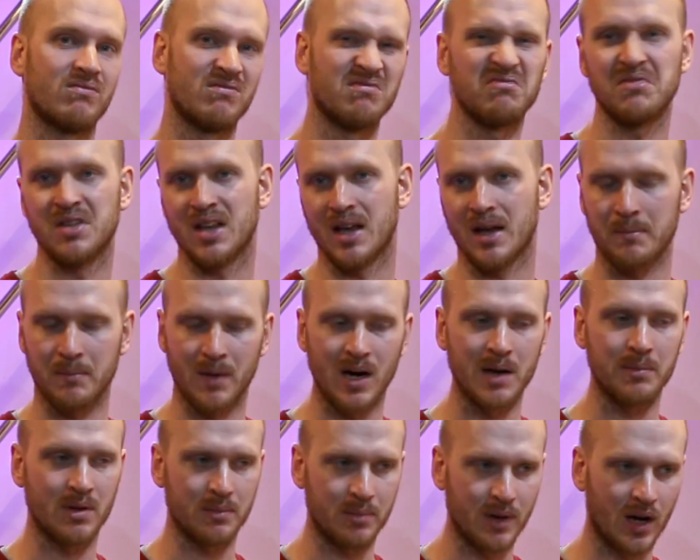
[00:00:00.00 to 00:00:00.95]
It
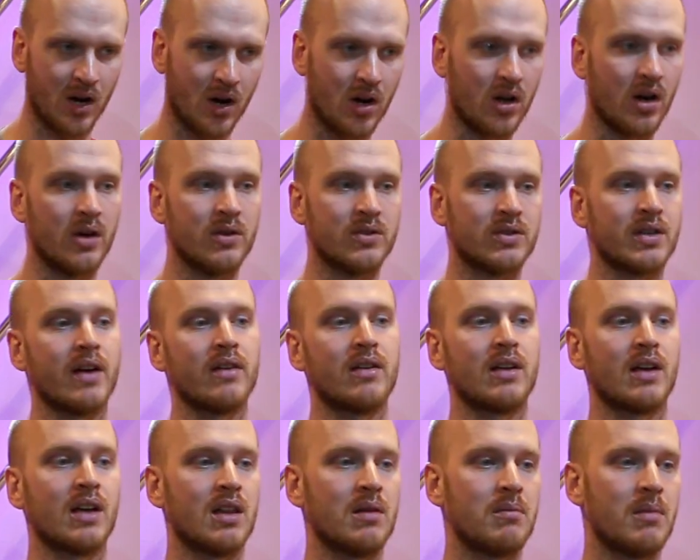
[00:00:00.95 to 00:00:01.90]
might be a bit hollow
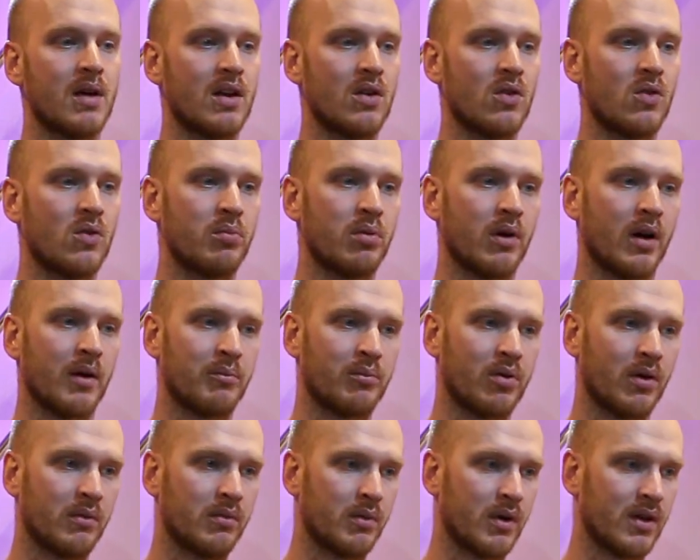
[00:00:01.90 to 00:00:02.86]
sounding in the middle, but
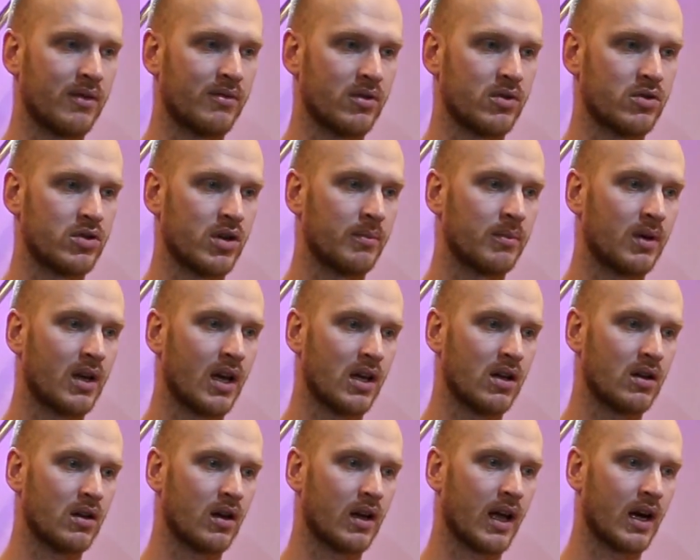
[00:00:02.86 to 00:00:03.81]
probably for a drum kit
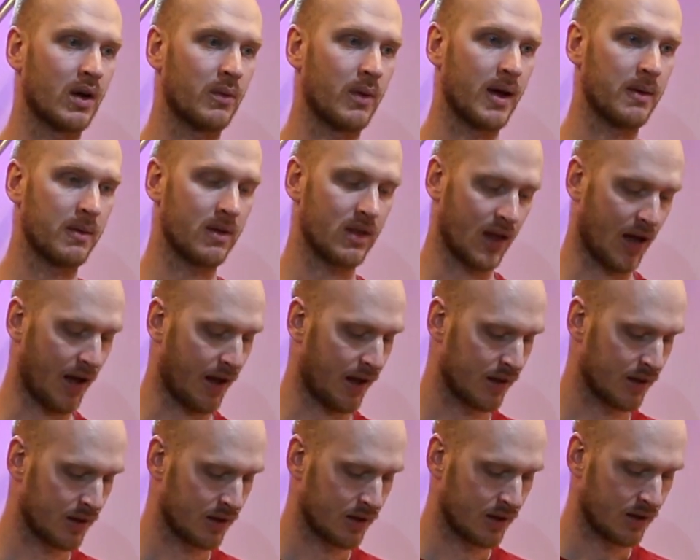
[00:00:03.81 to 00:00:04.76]
you could get away with that.